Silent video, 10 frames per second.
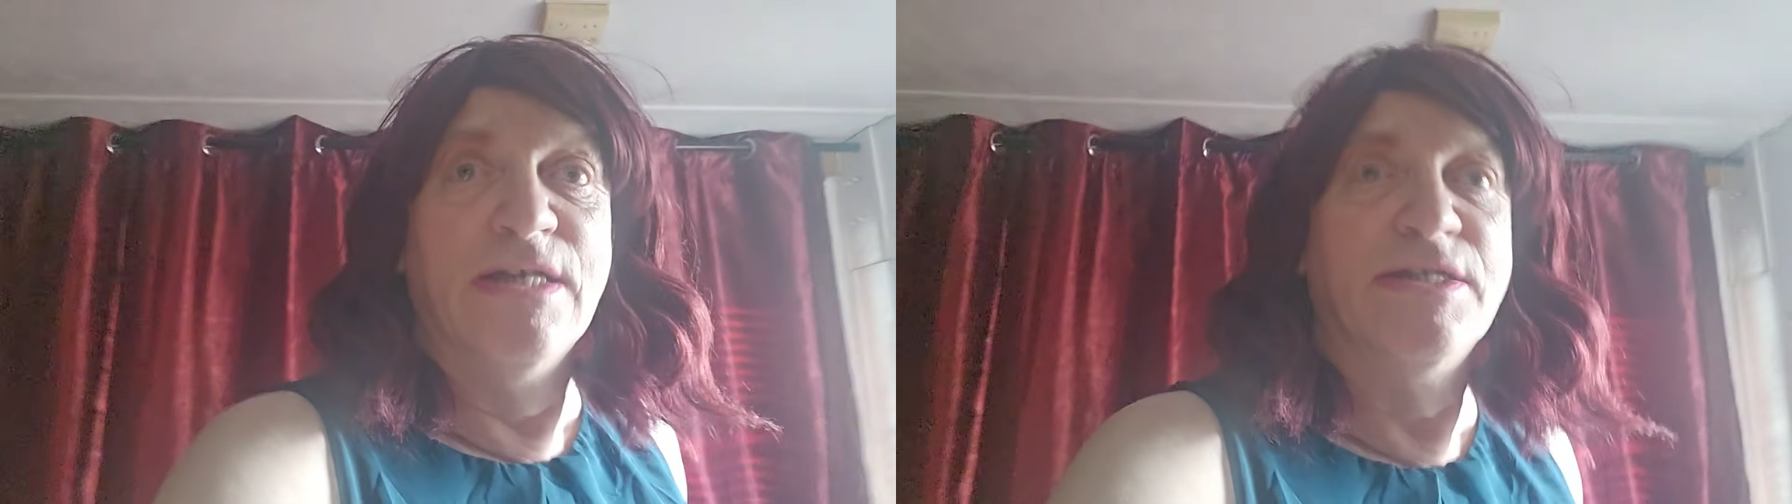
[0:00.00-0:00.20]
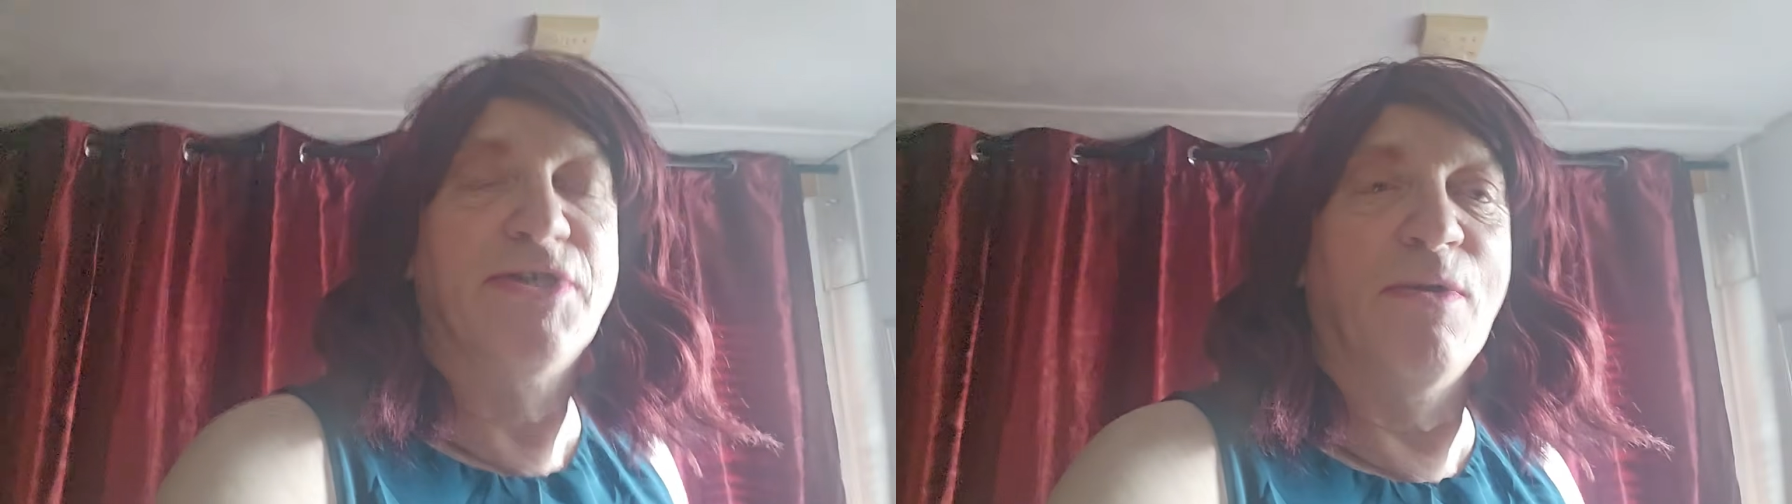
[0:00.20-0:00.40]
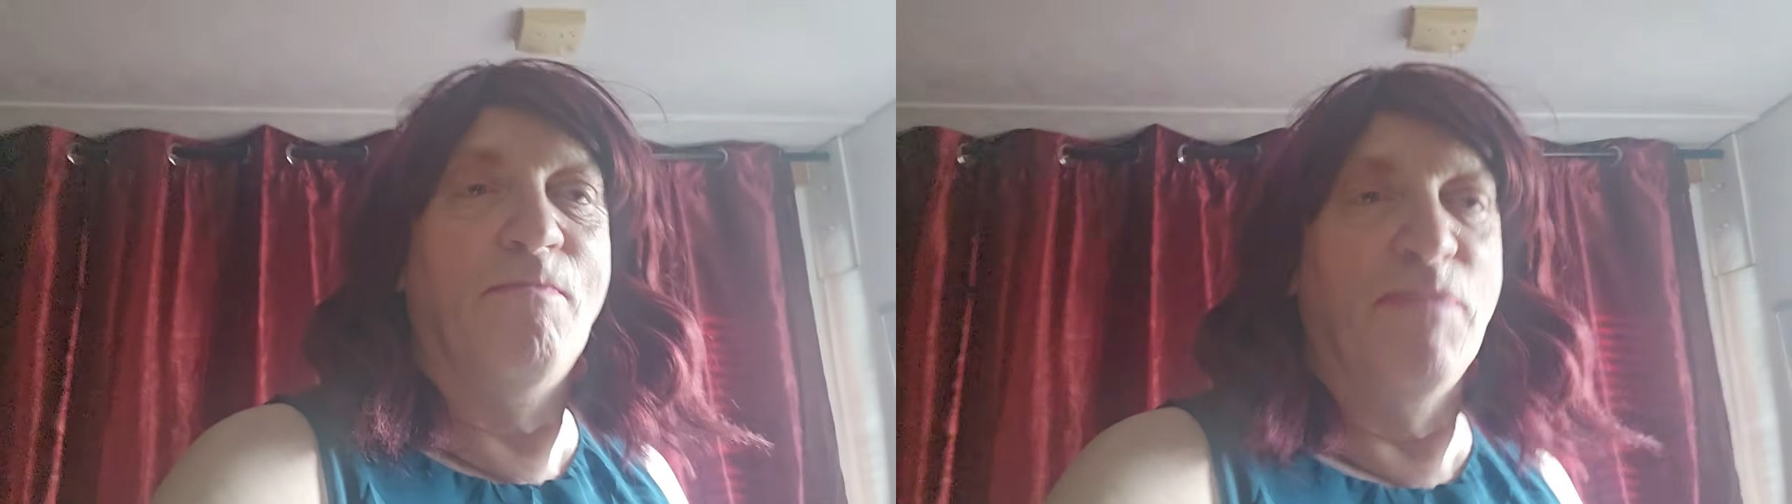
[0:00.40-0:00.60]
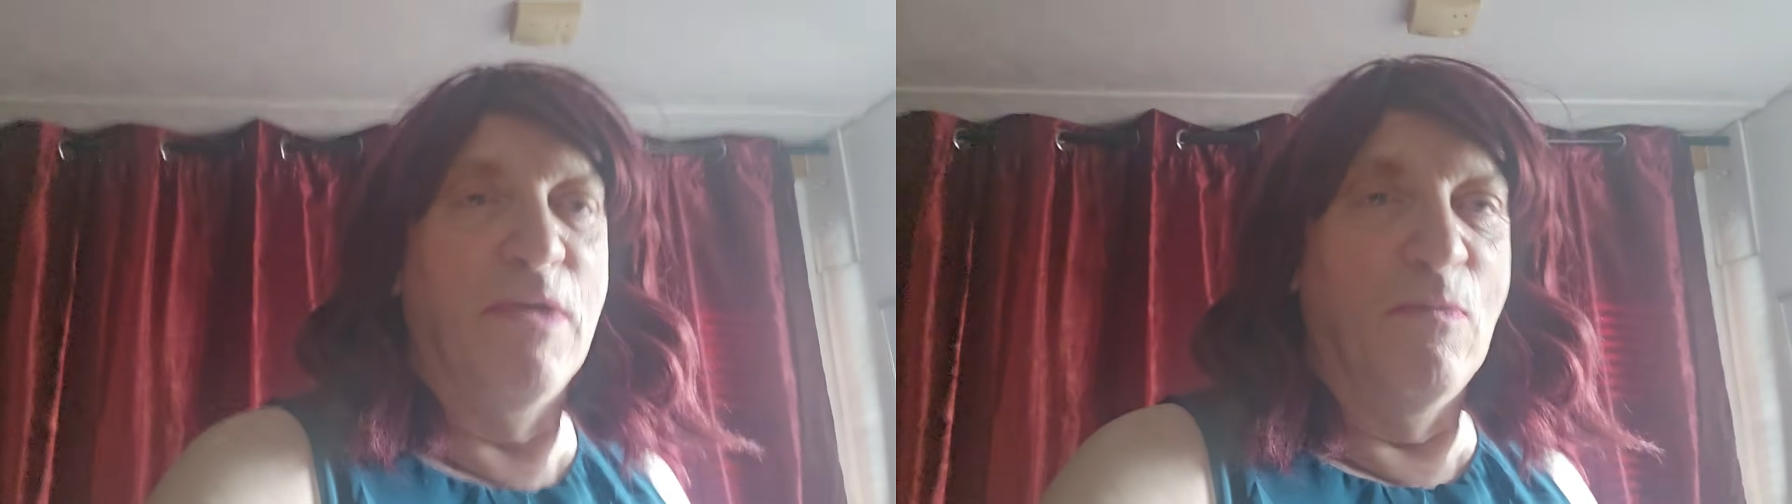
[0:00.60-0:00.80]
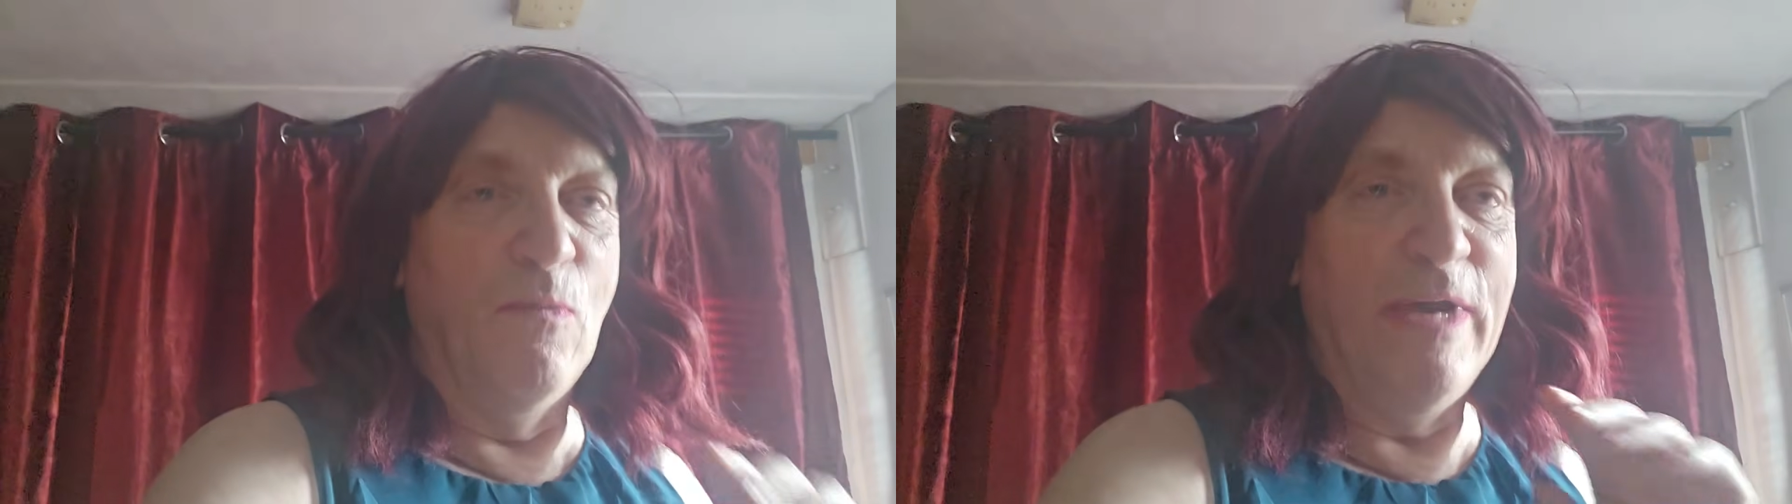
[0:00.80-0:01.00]
So
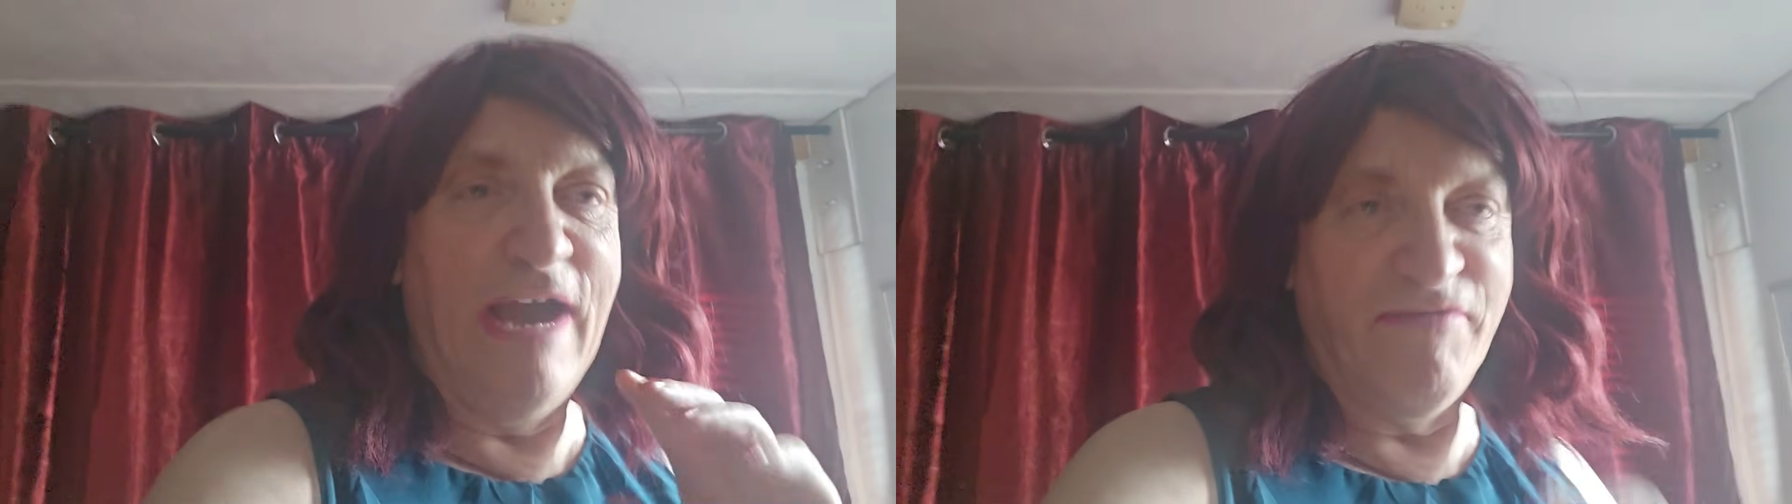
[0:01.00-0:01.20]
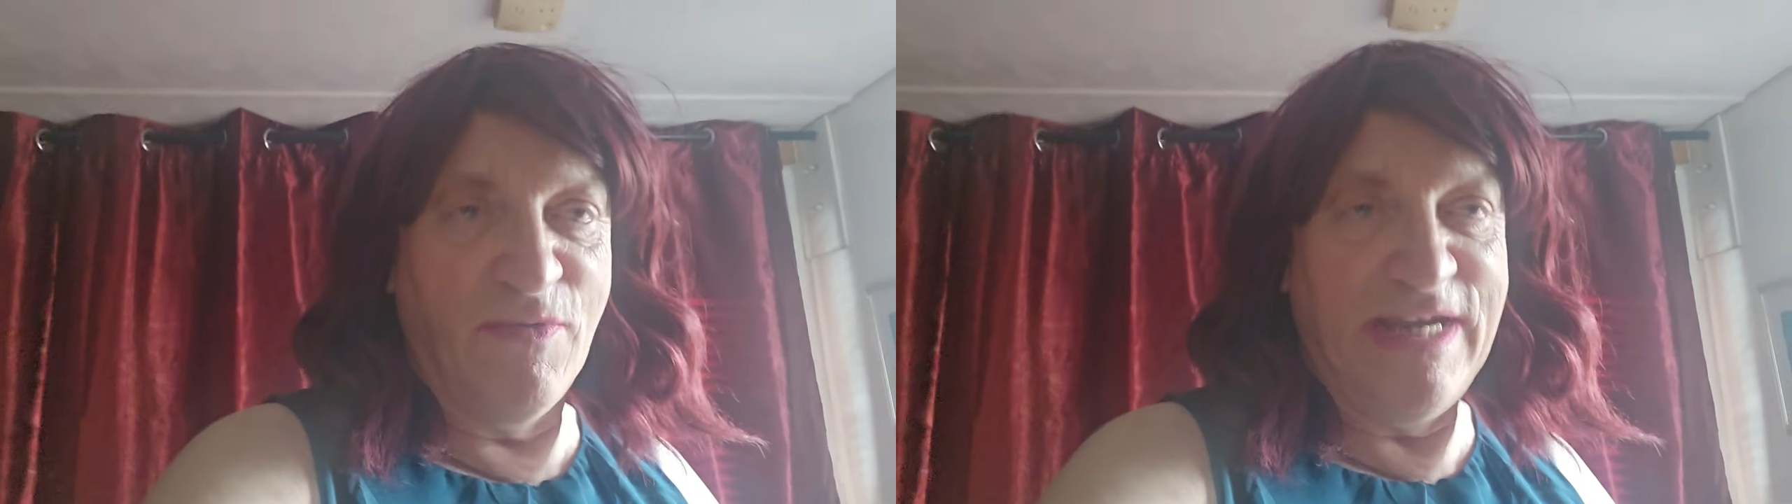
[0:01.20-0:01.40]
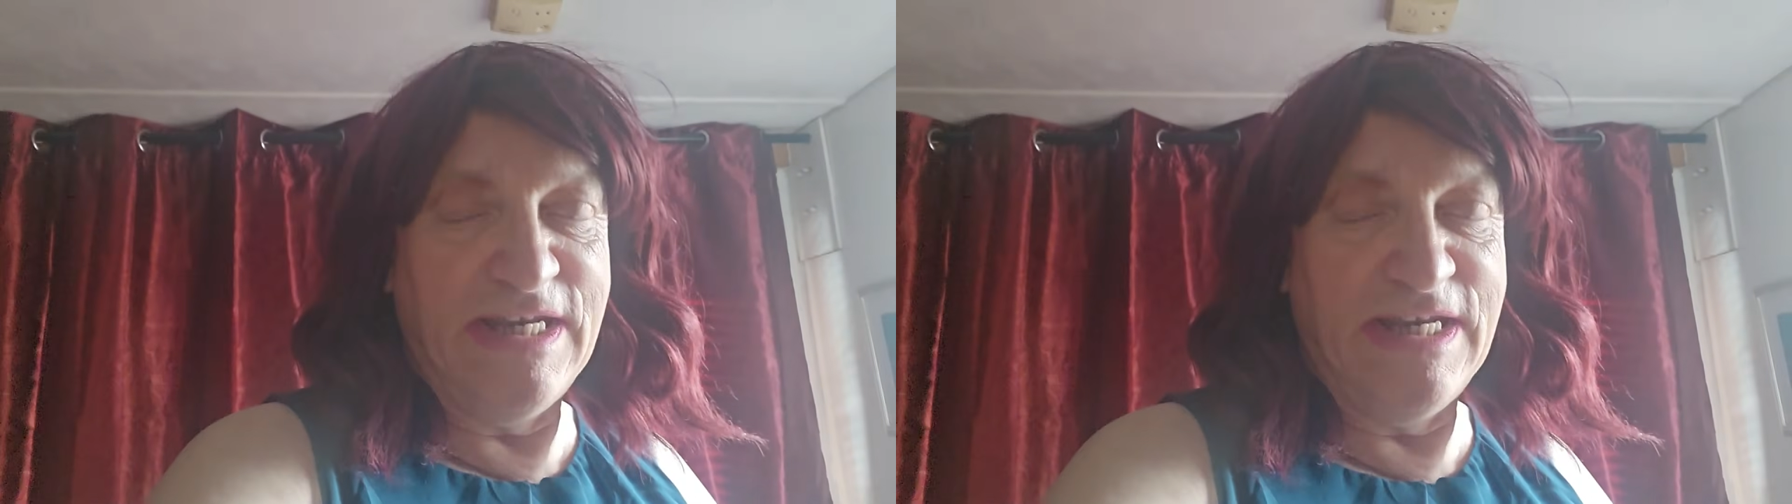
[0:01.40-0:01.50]
we have to wait